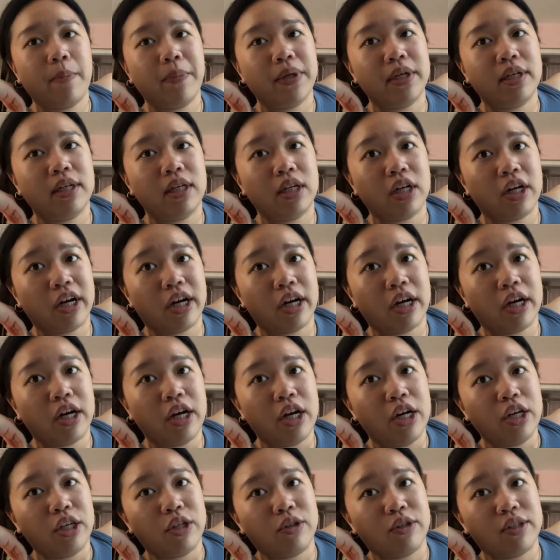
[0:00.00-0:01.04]
here,
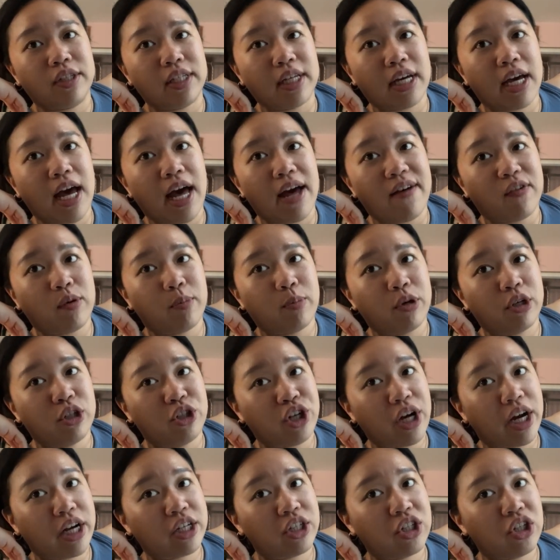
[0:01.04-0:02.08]
you'll see I have a
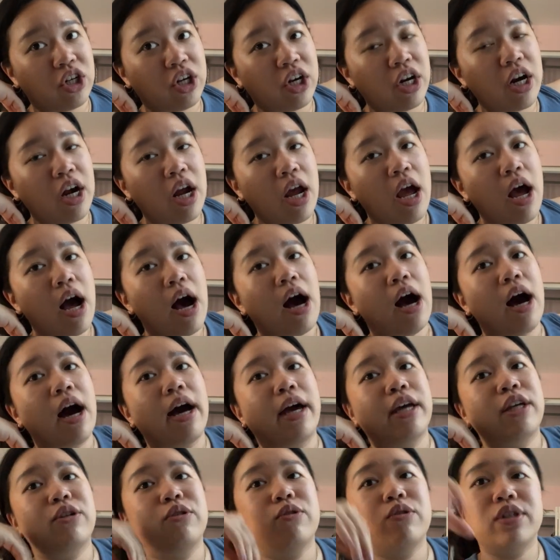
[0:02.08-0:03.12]
projector. I
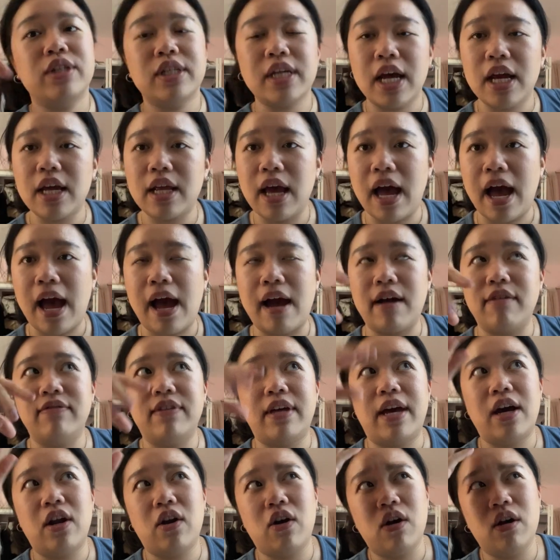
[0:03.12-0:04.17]
used to have
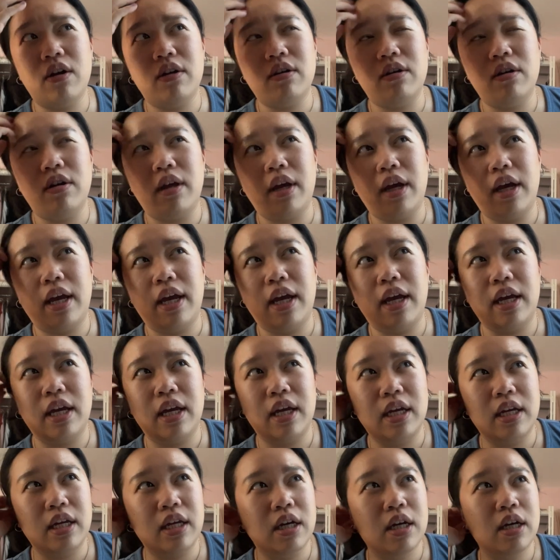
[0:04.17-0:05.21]
that on
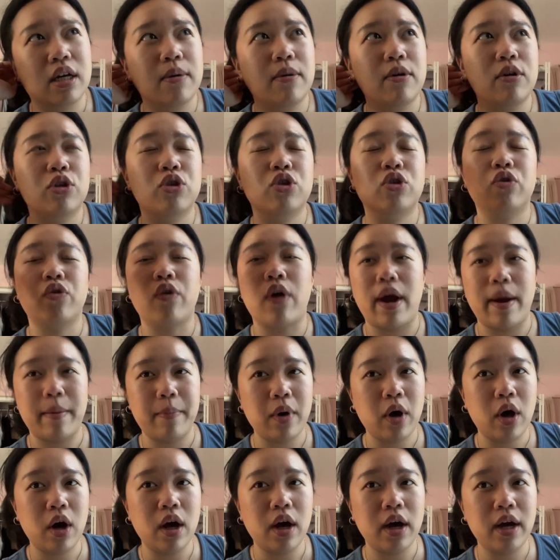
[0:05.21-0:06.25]
a
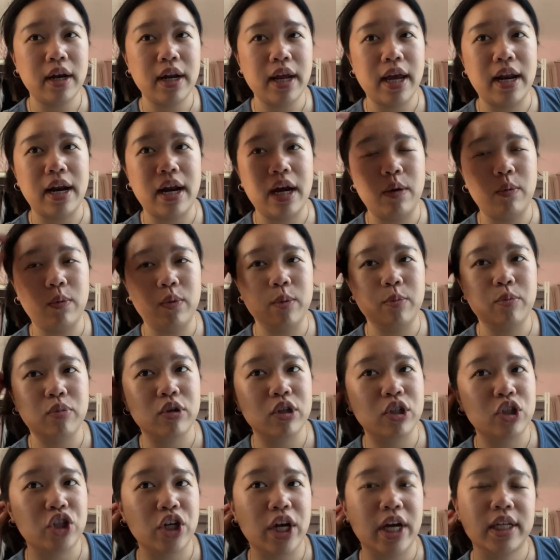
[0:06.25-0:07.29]
tripod, and I would
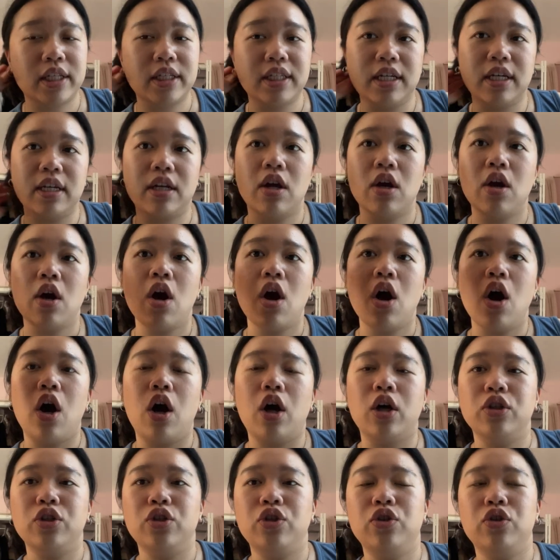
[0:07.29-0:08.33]
project it
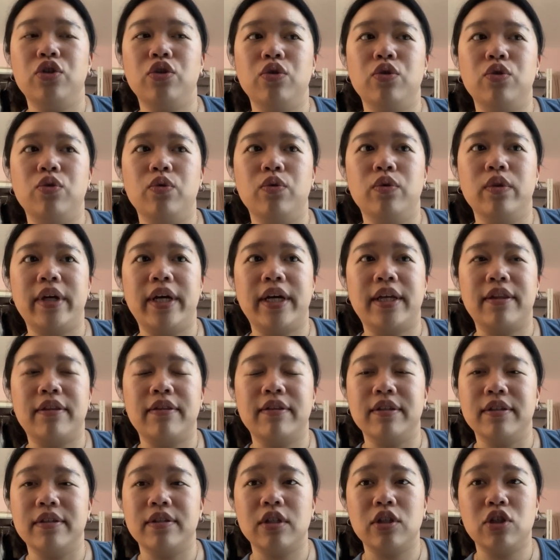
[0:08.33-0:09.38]
onto like
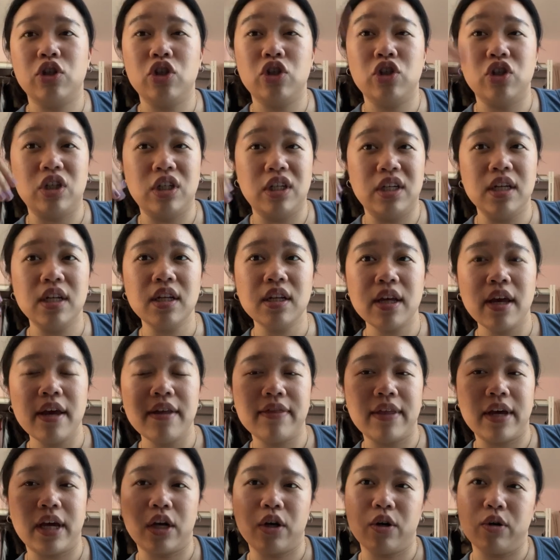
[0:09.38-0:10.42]
this sheet
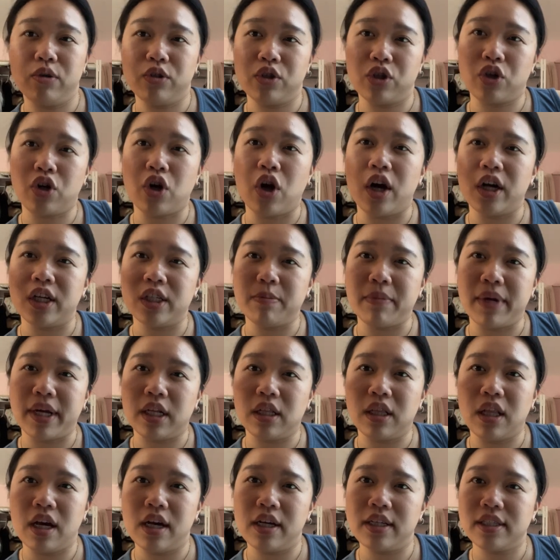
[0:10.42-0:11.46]
that goes across my
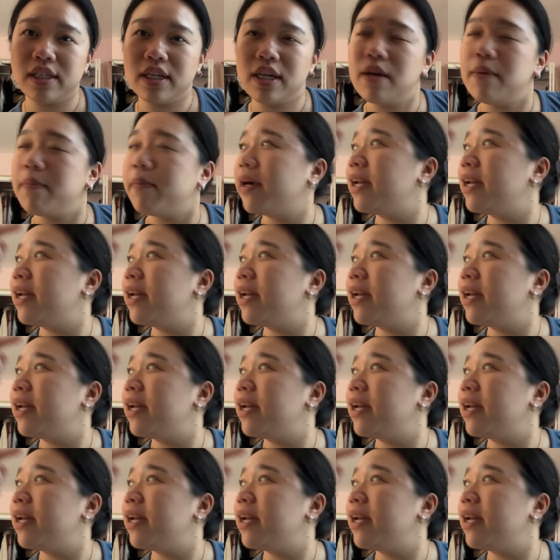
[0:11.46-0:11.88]
closet. But